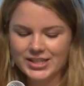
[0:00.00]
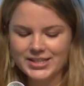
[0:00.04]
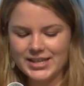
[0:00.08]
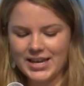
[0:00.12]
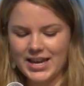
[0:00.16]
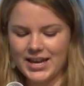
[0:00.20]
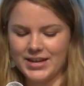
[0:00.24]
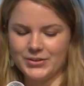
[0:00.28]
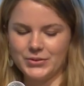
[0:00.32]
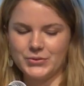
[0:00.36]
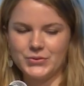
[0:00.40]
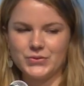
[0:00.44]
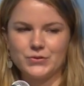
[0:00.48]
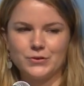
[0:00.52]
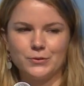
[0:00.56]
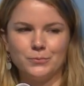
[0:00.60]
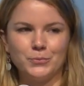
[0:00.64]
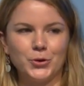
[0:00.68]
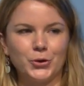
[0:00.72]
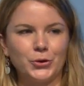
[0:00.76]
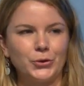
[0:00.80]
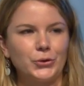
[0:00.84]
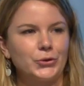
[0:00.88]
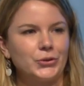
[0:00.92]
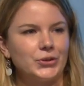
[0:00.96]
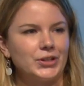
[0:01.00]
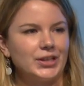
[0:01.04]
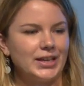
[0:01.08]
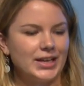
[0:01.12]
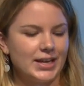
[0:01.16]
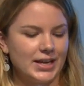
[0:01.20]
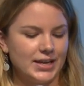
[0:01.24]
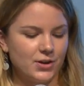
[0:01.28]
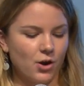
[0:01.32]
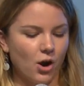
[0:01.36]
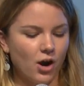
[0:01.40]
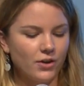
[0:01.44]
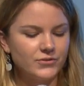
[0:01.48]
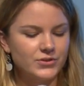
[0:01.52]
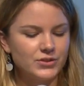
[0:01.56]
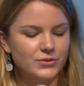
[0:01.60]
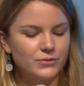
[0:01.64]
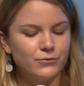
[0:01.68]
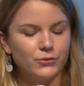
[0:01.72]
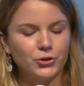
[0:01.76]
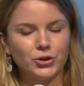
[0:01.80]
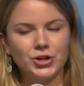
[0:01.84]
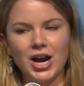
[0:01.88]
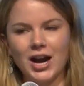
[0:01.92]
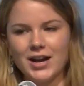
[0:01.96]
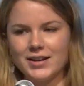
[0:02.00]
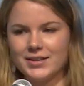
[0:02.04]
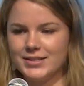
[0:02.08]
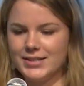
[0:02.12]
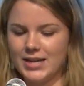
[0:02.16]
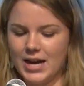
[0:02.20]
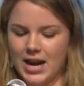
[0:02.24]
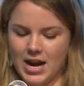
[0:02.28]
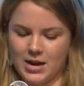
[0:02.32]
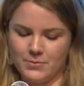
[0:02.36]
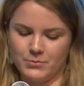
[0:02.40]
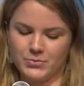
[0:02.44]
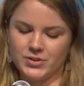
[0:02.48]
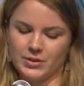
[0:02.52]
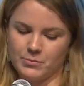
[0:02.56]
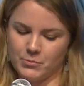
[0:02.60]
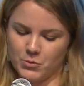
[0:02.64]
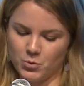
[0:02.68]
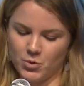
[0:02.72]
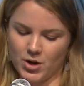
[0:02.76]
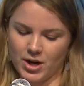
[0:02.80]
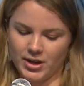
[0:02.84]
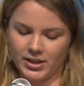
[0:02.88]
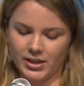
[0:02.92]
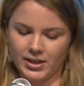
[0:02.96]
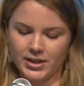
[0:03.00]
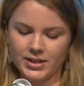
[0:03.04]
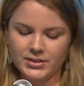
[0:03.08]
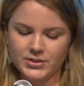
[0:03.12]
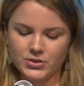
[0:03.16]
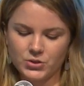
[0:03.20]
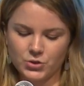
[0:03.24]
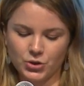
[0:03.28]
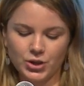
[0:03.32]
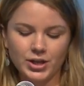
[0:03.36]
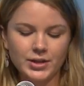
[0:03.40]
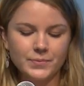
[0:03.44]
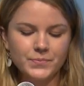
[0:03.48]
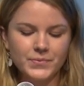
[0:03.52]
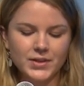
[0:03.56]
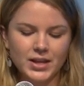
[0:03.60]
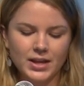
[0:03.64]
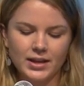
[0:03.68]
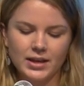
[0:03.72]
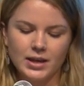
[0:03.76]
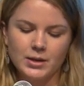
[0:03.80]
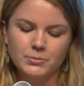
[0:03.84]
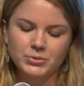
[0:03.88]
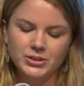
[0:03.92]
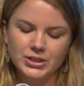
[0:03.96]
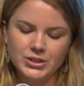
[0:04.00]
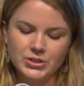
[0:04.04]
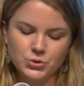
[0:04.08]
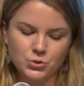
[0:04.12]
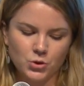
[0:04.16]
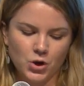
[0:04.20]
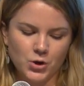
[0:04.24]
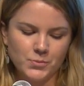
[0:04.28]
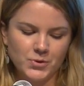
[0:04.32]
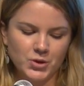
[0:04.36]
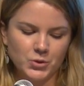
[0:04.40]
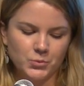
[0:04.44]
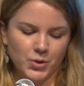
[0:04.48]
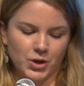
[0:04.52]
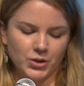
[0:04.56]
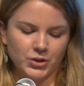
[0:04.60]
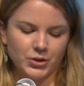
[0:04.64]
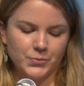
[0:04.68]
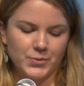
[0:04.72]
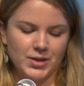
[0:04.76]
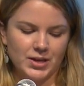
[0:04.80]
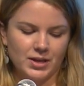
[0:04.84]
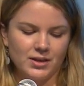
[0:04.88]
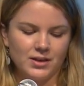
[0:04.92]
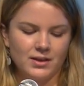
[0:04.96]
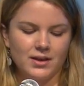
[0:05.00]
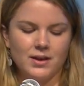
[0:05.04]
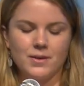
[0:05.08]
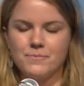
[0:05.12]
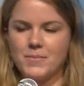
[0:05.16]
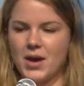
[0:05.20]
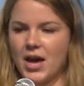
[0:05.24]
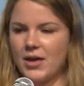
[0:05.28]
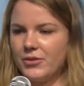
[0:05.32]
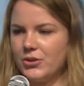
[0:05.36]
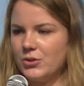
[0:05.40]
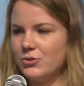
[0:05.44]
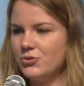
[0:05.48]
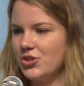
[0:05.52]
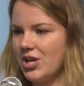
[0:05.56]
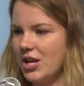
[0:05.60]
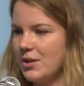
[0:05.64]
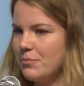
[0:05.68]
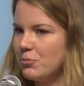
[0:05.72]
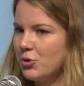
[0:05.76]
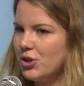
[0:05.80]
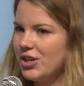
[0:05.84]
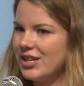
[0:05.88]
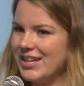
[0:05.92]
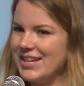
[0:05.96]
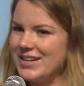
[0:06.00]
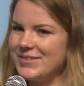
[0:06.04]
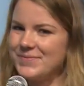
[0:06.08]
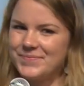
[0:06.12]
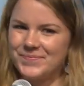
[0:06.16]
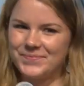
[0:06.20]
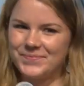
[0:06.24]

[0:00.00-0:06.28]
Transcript: tales from the early and often forgotten times in Milwaukee history. Please join me in welcoming Matthew J. Prigge.